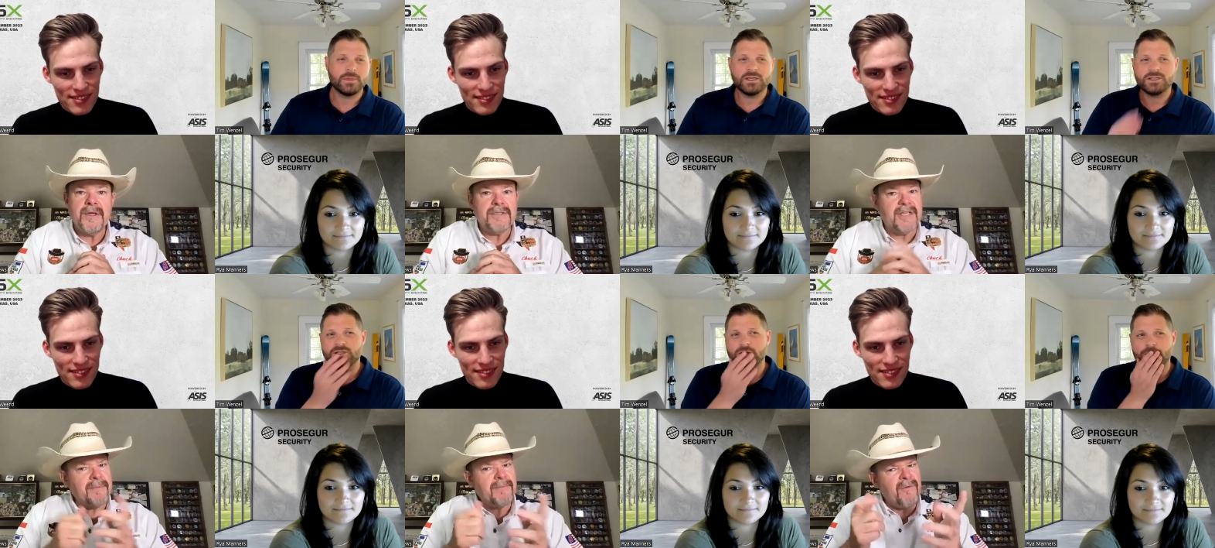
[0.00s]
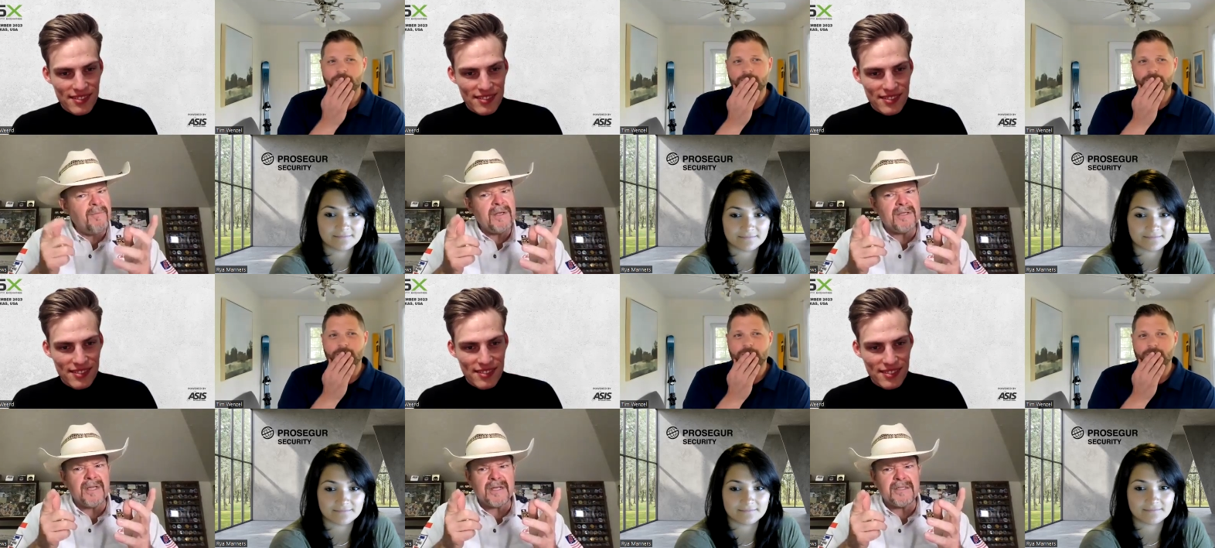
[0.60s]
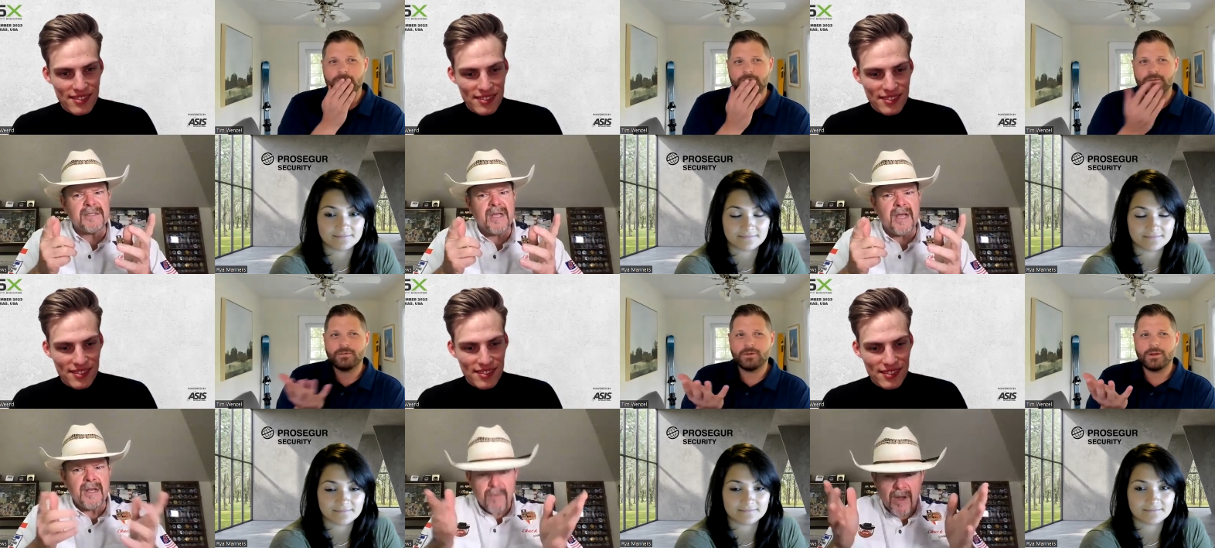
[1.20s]
Speaker 1: Tim, you've oh. been to Texas
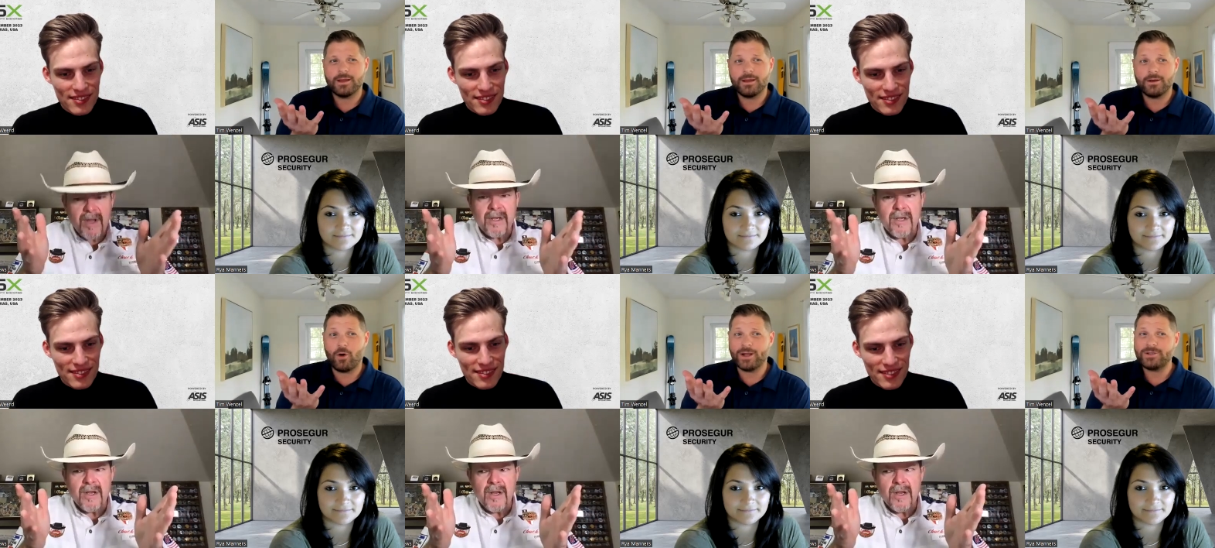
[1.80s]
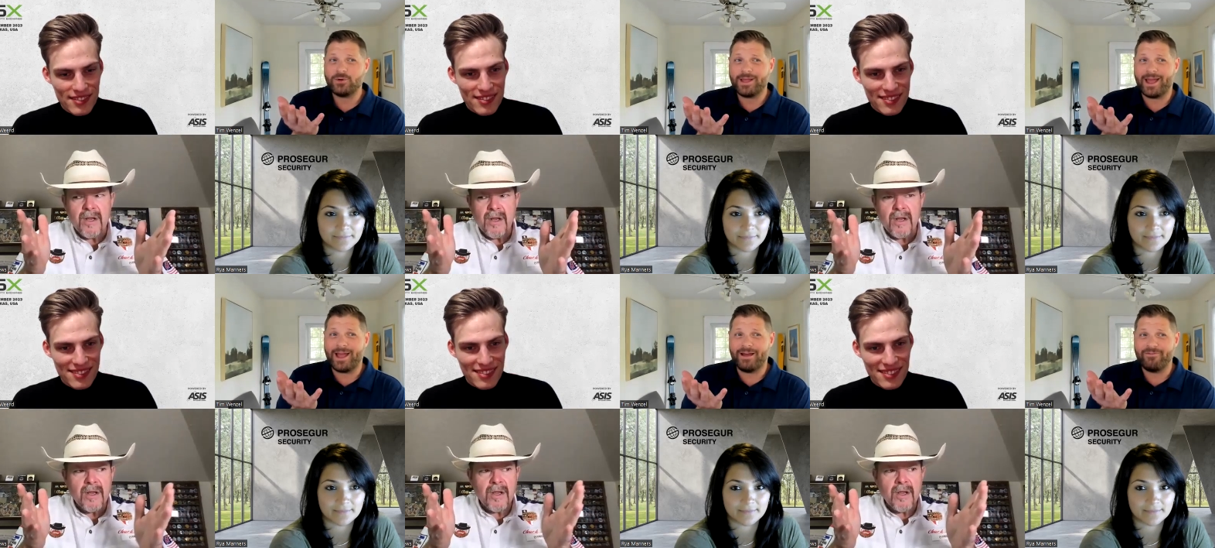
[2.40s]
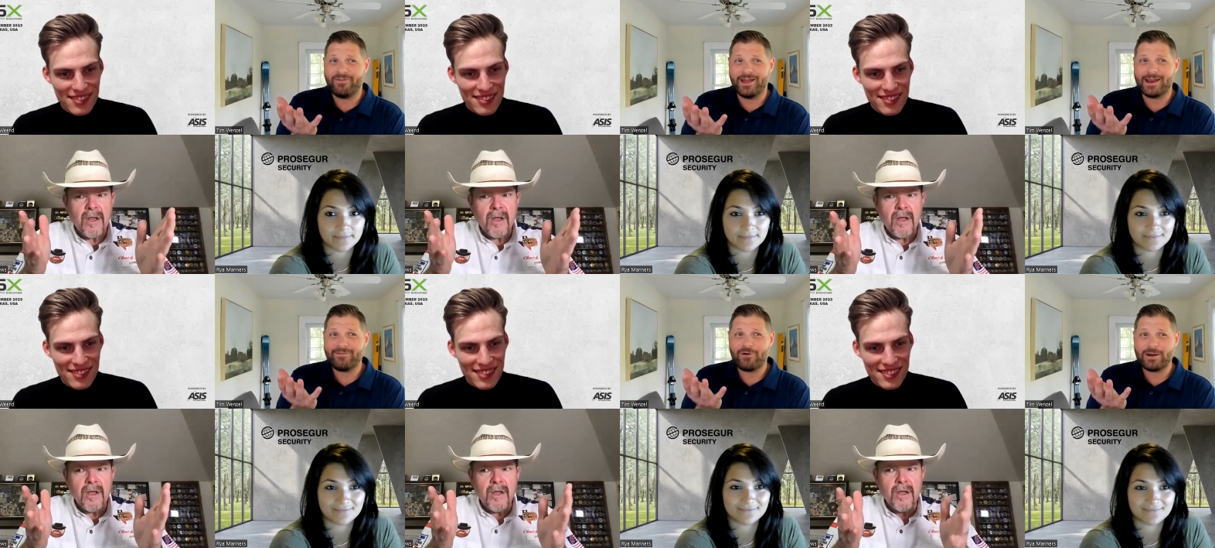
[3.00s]
Night, right? Oh, I totally have.
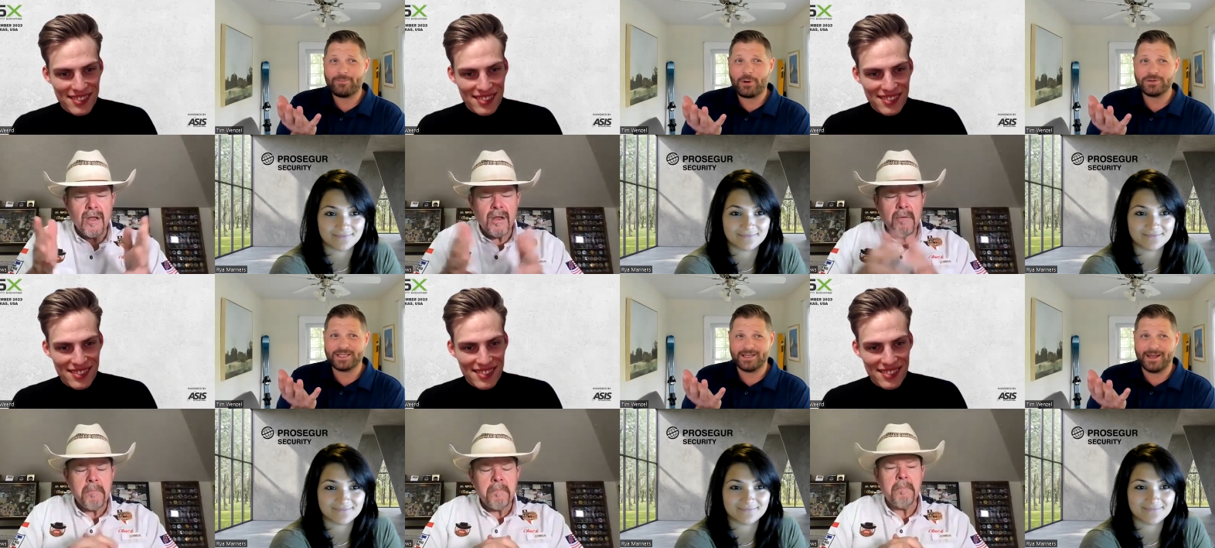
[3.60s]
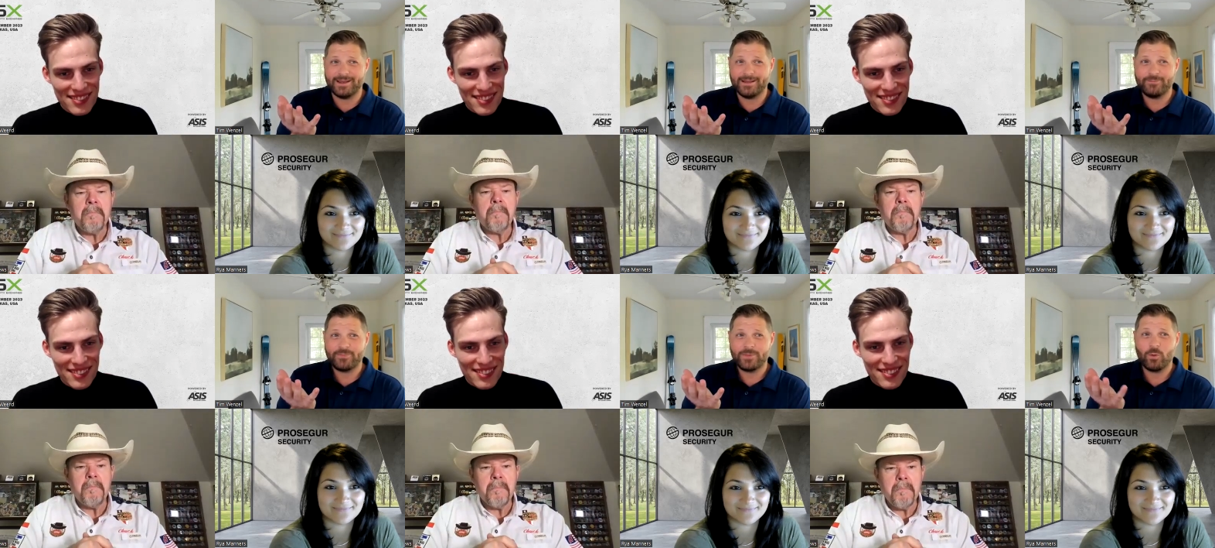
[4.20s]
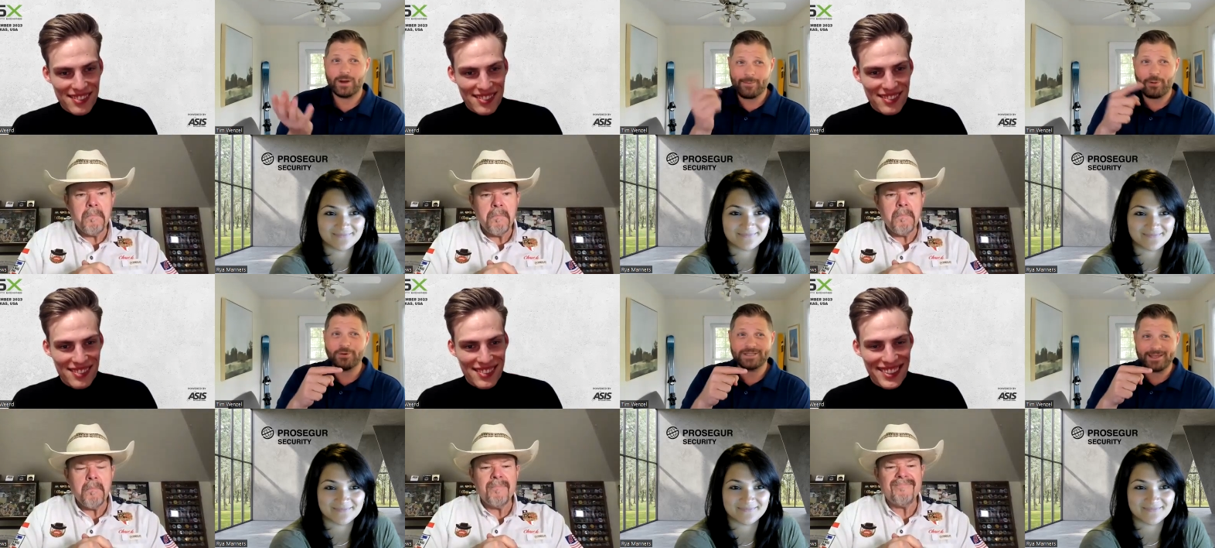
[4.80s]
And I've
Speaker 2: already posted on it. When I
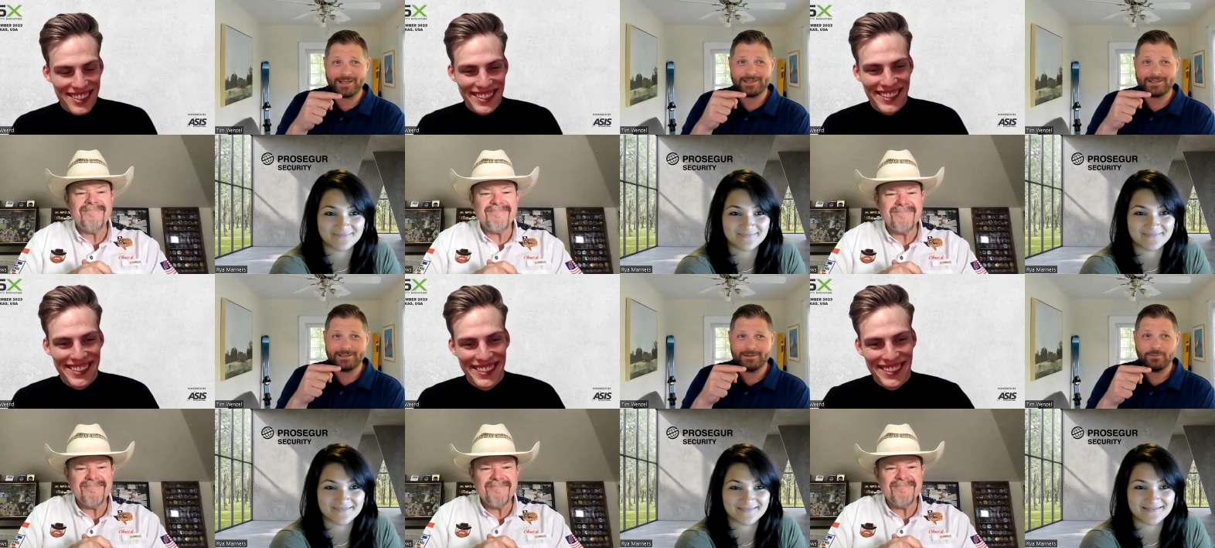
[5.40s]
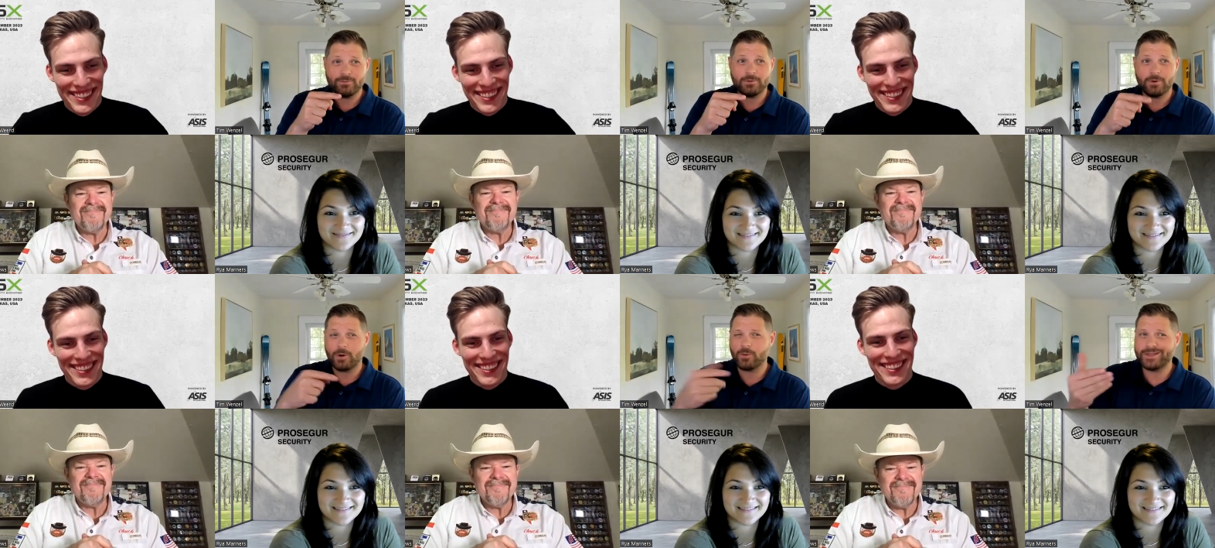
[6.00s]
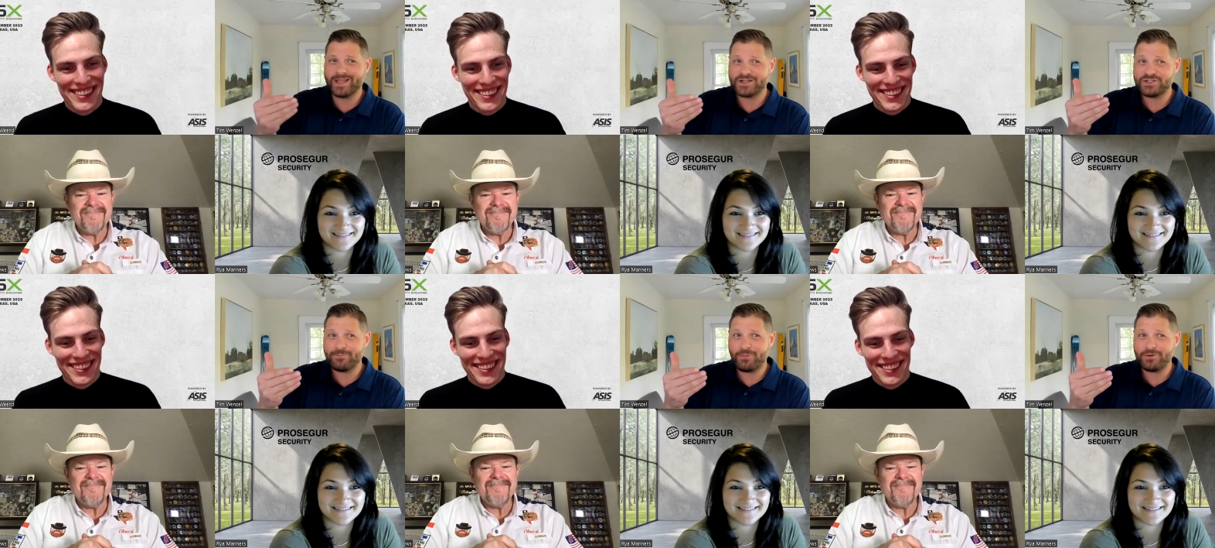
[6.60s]
post this, or when next
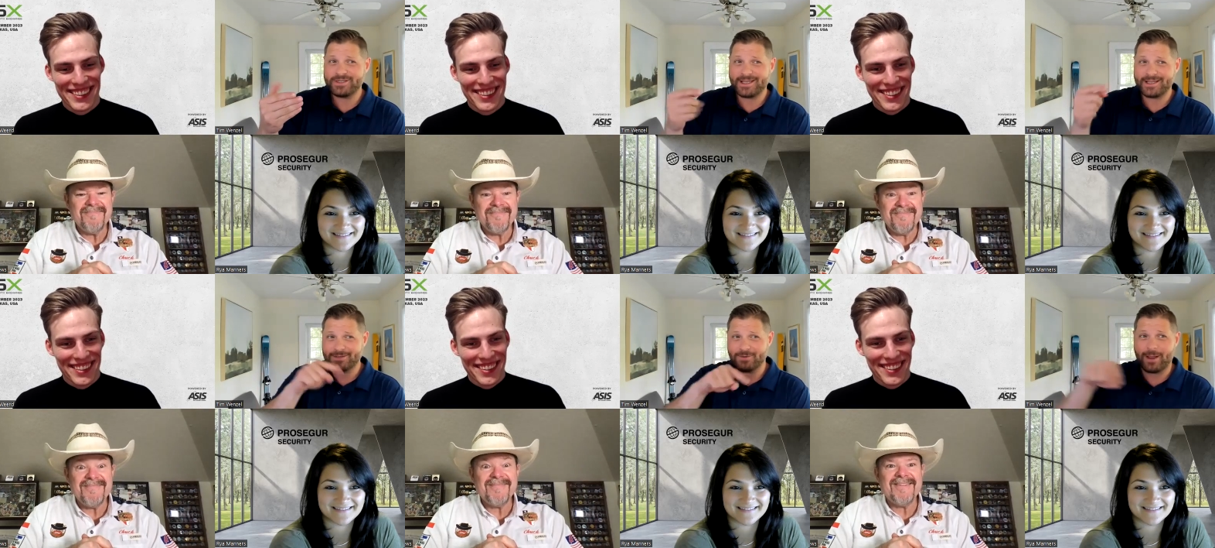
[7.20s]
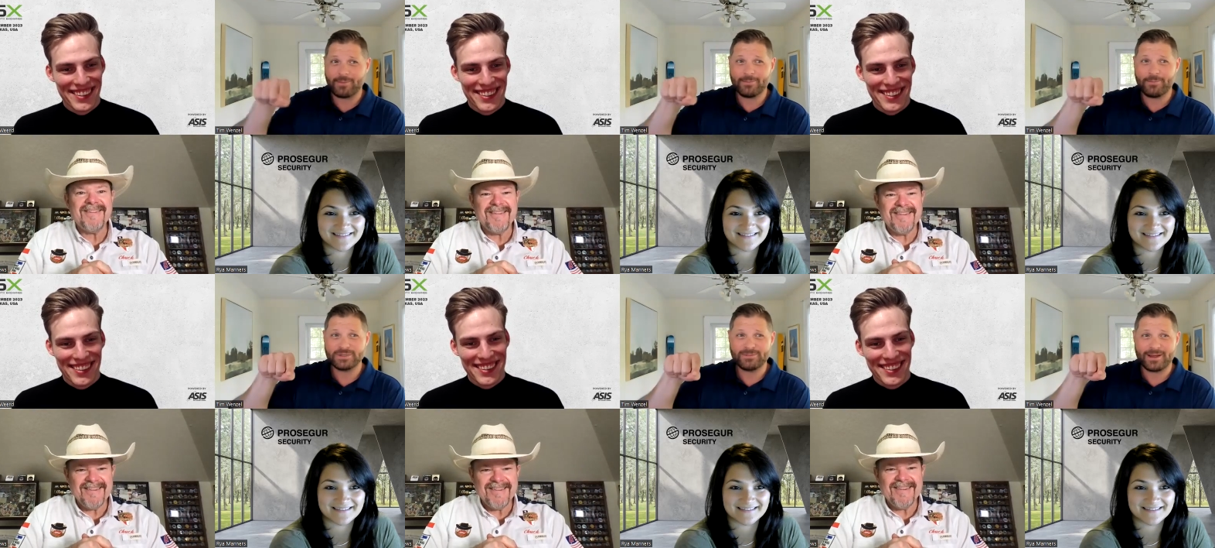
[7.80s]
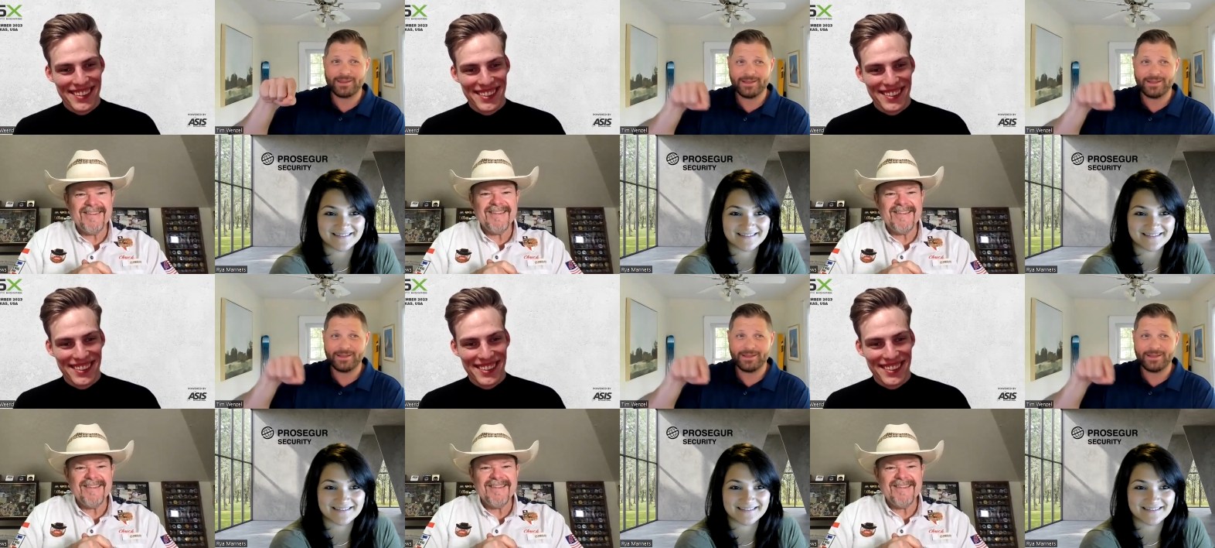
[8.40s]
gen posts this, I'm going to post my